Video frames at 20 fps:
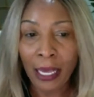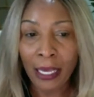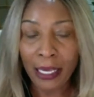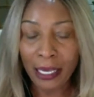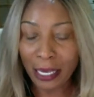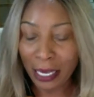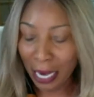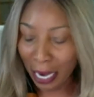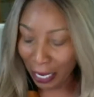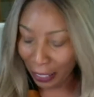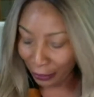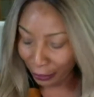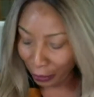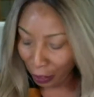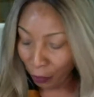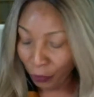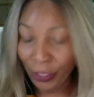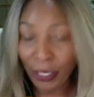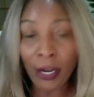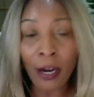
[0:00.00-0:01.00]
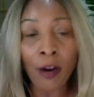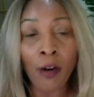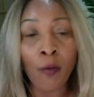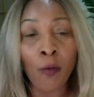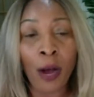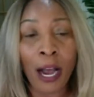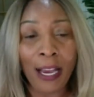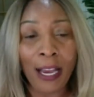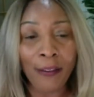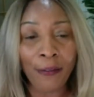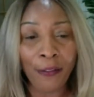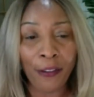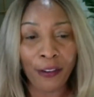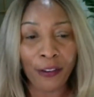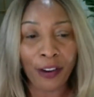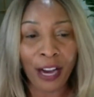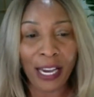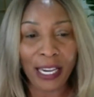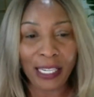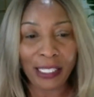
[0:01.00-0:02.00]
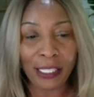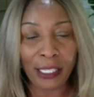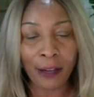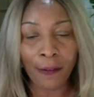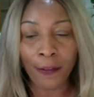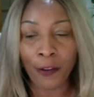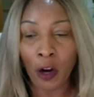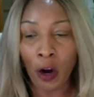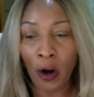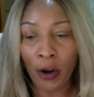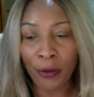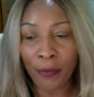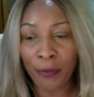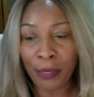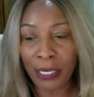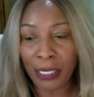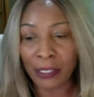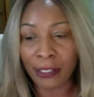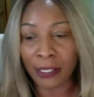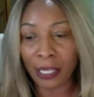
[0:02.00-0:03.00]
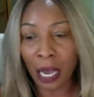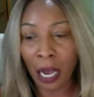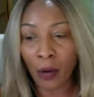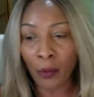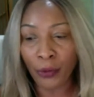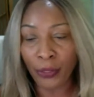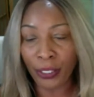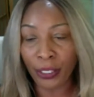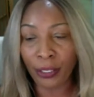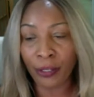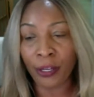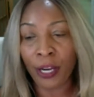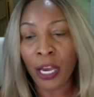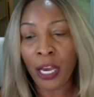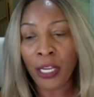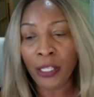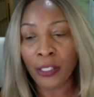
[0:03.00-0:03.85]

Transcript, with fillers: Yes. Now there are a wide variety of corn meals out there.